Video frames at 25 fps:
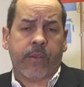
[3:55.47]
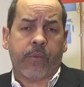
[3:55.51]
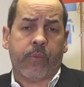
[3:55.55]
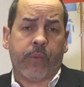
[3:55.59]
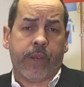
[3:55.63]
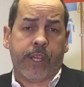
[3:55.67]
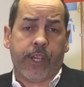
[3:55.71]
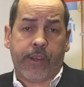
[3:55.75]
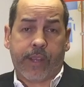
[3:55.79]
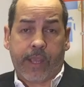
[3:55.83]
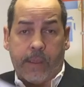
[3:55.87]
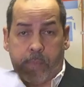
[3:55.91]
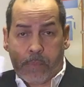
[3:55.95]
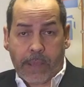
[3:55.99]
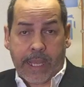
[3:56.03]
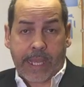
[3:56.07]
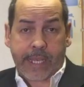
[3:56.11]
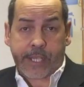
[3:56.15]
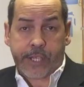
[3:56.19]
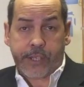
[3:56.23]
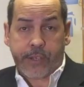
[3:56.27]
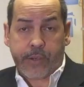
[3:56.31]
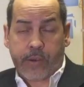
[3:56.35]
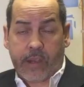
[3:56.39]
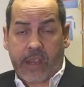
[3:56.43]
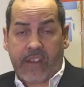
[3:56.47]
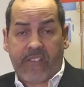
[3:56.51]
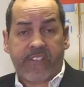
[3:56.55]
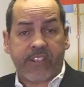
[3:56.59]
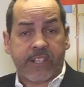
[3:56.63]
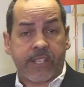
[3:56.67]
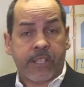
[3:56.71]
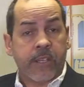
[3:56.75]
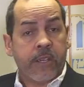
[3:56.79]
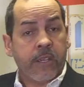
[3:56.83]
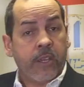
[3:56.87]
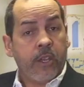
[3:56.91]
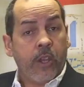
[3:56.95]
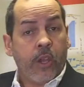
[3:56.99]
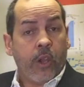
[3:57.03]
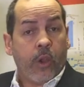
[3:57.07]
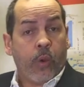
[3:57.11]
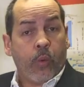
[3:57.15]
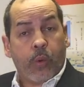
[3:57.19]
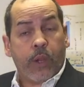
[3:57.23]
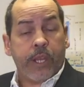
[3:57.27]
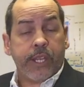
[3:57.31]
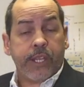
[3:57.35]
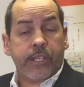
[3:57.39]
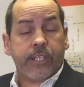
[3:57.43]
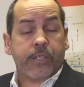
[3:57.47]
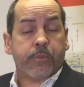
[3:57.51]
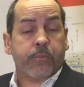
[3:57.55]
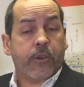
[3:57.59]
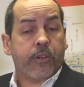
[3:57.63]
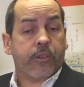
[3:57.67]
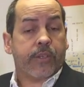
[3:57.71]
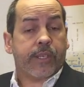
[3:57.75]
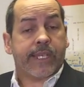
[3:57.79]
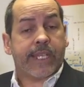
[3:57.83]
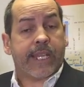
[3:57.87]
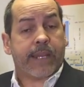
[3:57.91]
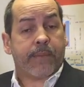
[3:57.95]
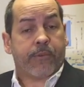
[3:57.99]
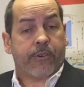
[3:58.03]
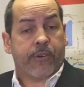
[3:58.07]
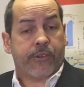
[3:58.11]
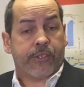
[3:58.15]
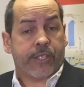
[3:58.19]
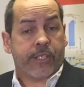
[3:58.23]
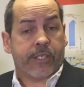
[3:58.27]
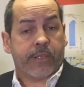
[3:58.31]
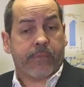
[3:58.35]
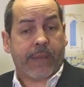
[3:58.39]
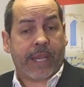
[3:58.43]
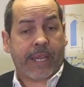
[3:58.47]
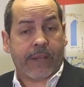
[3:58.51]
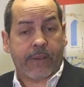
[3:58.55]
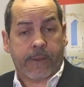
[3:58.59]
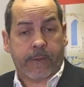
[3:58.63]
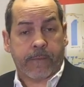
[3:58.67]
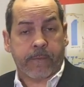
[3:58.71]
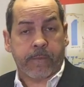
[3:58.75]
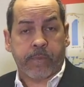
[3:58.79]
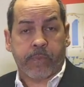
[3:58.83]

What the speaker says: when you get back to your office what you spoke to that person about.